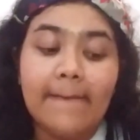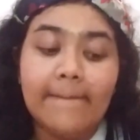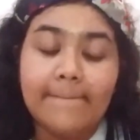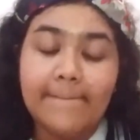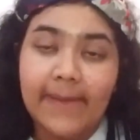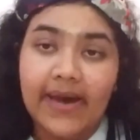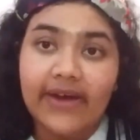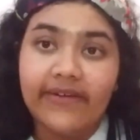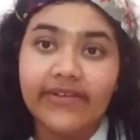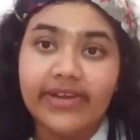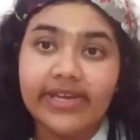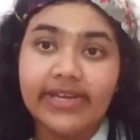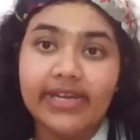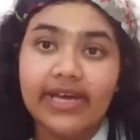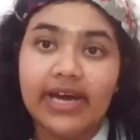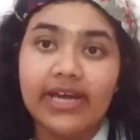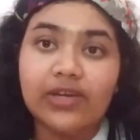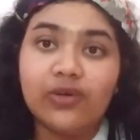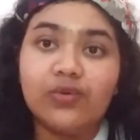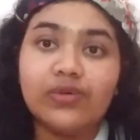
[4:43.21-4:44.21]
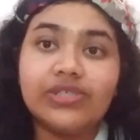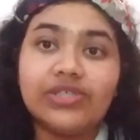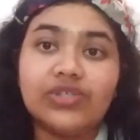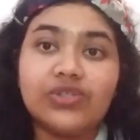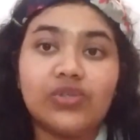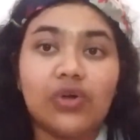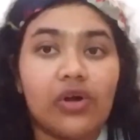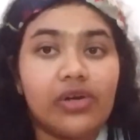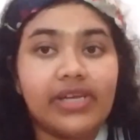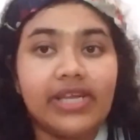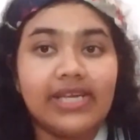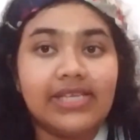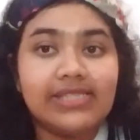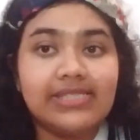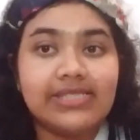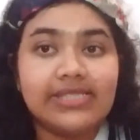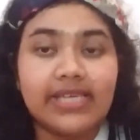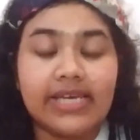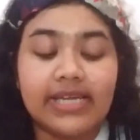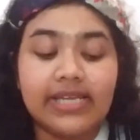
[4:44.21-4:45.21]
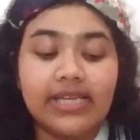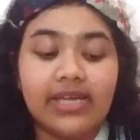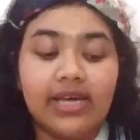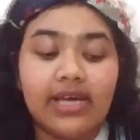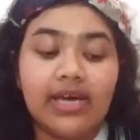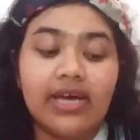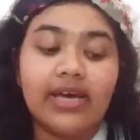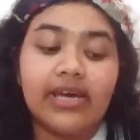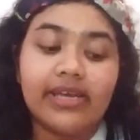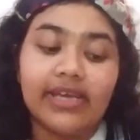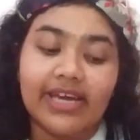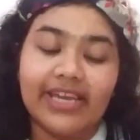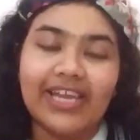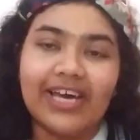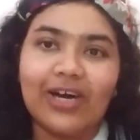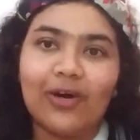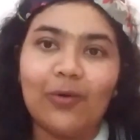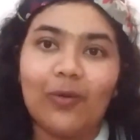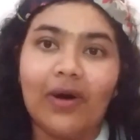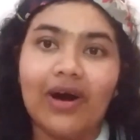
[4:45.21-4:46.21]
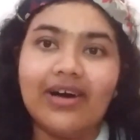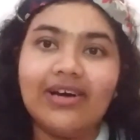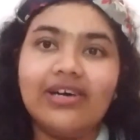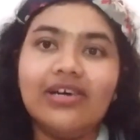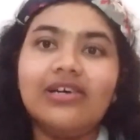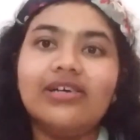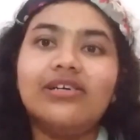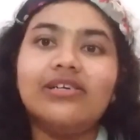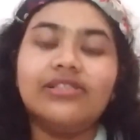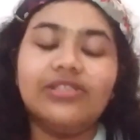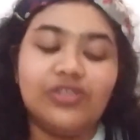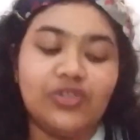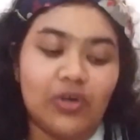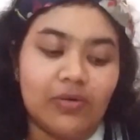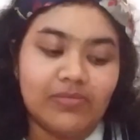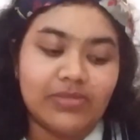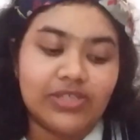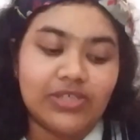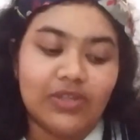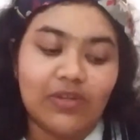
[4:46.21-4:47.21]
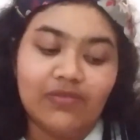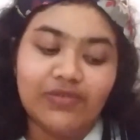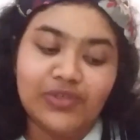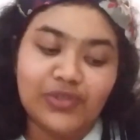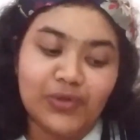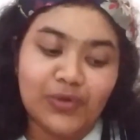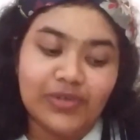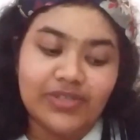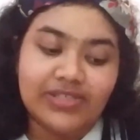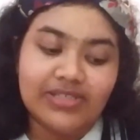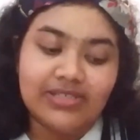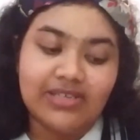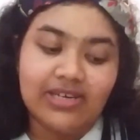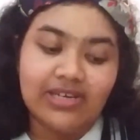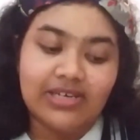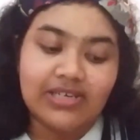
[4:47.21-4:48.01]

married, and who is not insane can acquire the domicile of choice.